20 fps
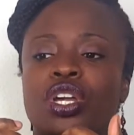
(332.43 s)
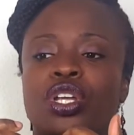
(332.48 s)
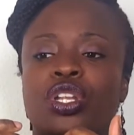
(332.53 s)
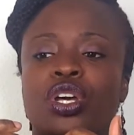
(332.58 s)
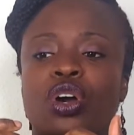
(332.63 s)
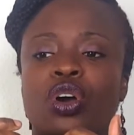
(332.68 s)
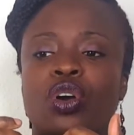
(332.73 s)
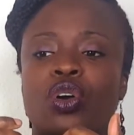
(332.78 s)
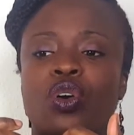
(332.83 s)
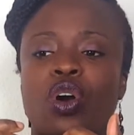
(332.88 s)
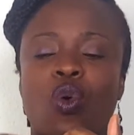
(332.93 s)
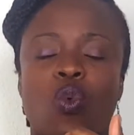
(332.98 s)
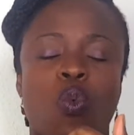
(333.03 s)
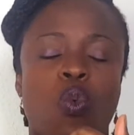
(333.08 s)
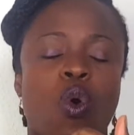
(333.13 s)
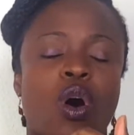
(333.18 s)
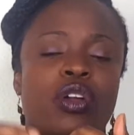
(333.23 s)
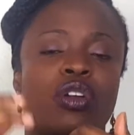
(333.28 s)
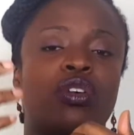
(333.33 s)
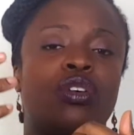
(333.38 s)
a
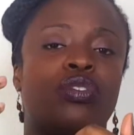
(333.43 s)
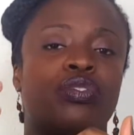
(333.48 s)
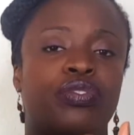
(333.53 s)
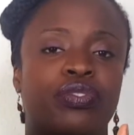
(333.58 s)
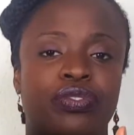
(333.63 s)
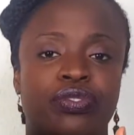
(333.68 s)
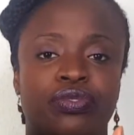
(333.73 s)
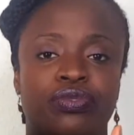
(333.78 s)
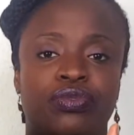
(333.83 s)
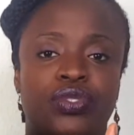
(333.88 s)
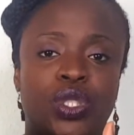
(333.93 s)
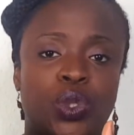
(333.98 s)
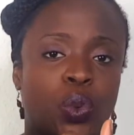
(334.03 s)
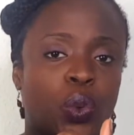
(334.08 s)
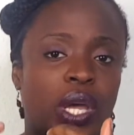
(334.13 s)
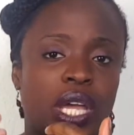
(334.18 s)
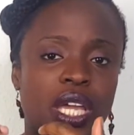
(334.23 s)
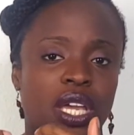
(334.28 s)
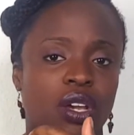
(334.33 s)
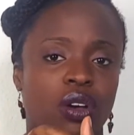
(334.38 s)
one-off
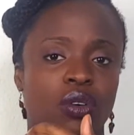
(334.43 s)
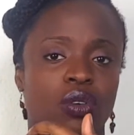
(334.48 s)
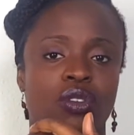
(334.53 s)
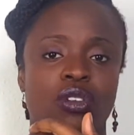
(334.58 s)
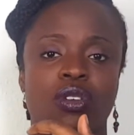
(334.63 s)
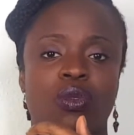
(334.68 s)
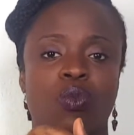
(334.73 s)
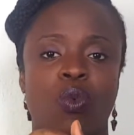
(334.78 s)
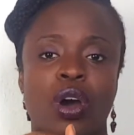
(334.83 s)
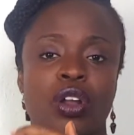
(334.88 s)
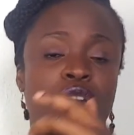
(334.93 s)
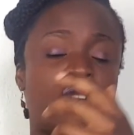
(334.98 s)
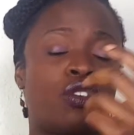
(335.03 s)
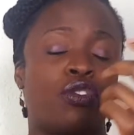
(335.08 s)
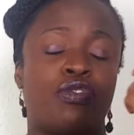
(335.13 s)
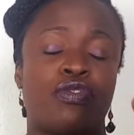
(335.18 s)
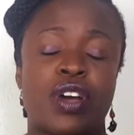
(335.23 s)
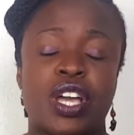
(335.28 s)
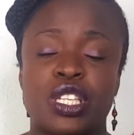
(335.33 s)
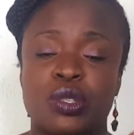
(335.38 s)
tweet or
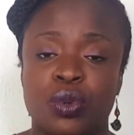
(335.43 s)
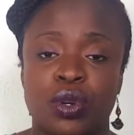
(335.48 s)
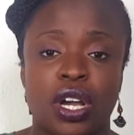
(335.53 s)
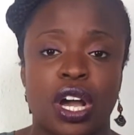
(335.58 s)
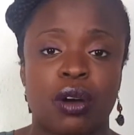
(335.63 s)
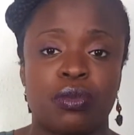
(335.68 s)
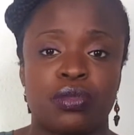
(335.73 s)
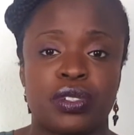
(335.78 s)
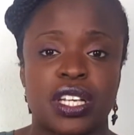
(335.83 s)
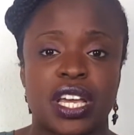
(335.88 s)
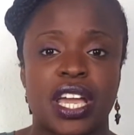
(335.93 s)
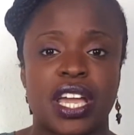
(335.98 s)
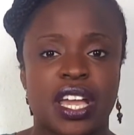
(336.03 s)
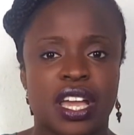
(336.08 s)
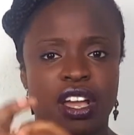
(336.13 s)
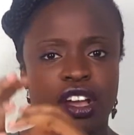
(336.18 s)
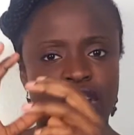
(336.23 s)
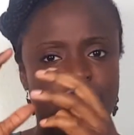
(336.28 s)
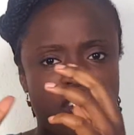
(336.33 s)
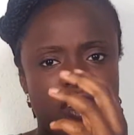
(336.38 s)
one-off Facebook
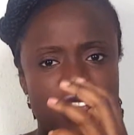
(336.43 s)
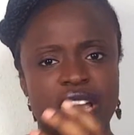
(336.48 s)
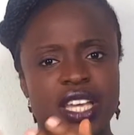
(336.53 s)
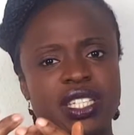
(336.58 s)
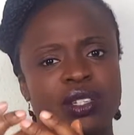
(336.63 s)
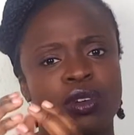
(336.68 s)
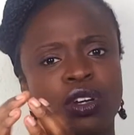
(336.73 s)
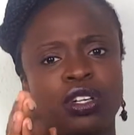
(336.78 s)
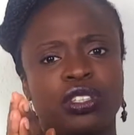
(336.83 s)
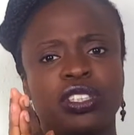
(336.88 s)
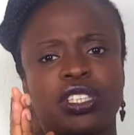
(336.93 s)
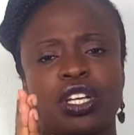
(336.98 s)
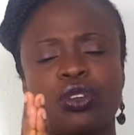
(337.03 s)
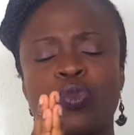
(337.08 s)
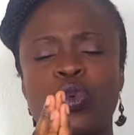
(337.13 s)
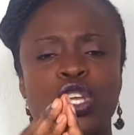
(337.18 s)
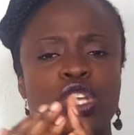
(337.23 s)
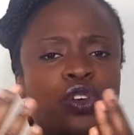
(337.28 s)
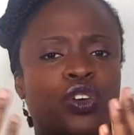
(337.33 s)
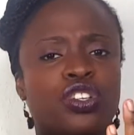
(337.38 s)
update. Create some
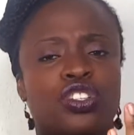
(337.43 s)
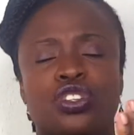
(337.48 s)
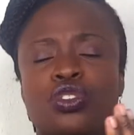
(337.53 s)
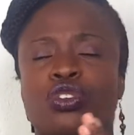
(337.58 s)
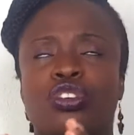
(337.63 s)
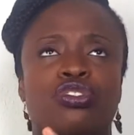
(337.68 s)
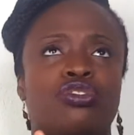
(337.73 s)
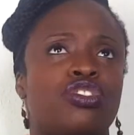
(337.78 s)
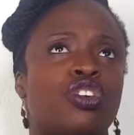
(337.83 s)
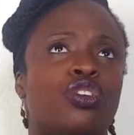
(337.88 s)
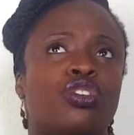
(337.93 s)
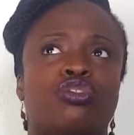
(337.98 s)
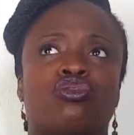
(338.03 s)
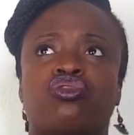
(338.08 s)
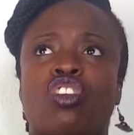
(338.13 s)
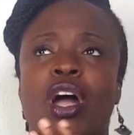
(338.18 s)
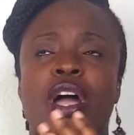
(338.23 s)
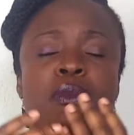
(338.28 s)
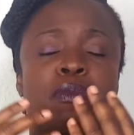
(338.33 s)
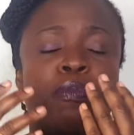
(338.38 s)
content. What you
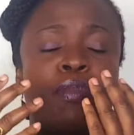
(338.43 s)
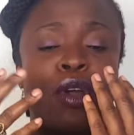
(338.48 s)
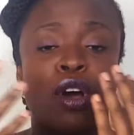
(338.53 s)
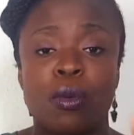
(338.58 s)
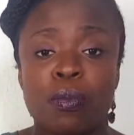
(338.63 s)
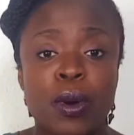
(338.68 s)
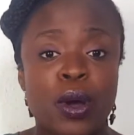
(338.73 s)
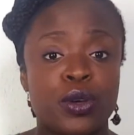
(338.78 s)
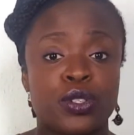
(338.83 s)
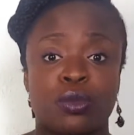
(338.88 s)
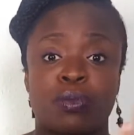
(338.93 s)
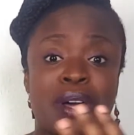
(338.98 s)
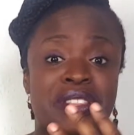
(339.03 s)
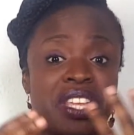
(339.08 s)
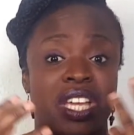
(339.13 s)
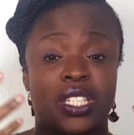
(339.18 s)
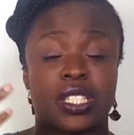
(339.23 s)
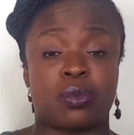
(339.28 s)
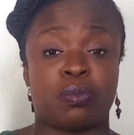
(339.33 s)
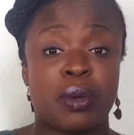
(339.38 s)
could write a blog post
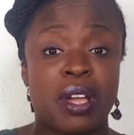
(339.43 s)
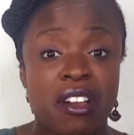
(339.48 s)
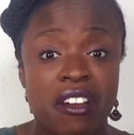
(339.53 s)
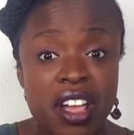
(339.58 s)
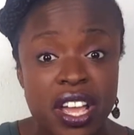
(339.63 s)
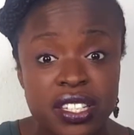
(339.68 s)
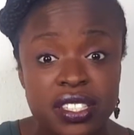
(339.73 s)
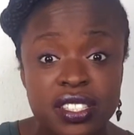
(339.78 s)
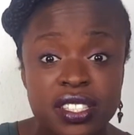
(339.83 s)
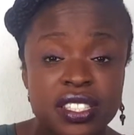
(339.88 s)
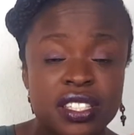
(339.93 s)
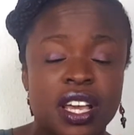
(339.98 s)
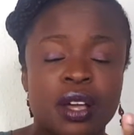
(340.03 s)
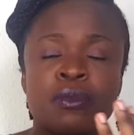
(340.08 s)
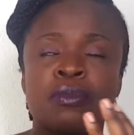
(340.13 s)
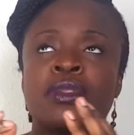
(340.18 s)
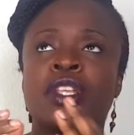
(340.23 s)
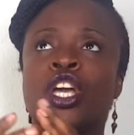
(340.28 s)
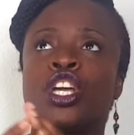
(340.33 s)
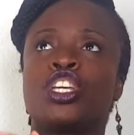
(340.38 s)
about the experience.
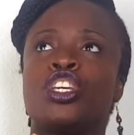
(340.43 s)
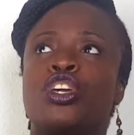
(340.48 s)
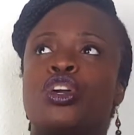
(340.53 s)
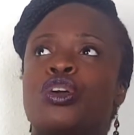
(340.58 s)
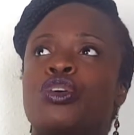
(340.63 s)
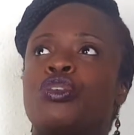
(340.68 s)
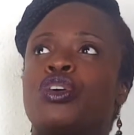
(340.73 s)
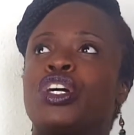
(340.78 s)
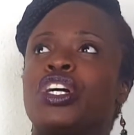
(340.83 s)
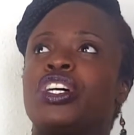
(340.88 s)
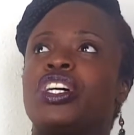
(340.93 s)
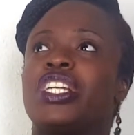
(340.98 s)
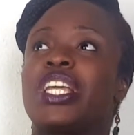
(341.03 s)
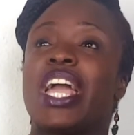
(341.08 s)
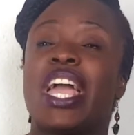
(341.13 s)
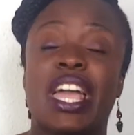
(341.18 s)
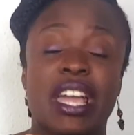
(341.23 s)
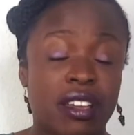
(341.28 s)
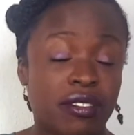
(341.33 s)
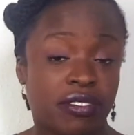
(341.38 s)
You
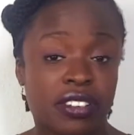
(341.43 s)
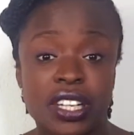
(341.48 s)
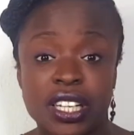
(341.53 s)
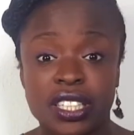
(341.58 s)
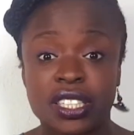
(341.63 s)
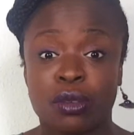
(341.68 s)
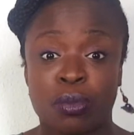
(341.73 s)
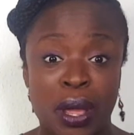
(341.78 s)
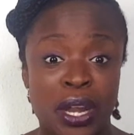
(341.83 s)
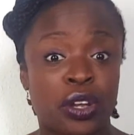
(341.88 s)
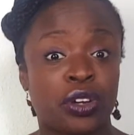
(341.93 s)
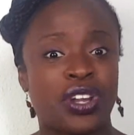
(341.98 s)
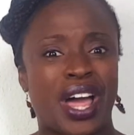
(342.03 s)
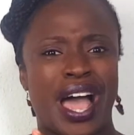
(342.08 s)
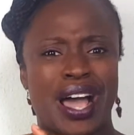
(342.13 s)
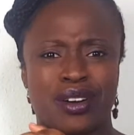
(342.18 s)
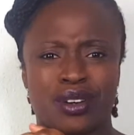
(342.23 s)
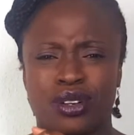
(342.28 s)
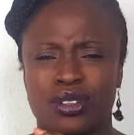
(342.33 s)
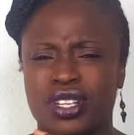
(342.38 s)
could even, depending on
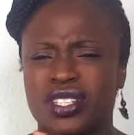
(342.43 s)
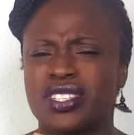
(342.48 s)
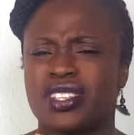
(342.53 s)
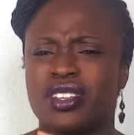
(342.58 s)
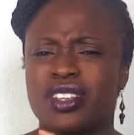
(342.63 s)
how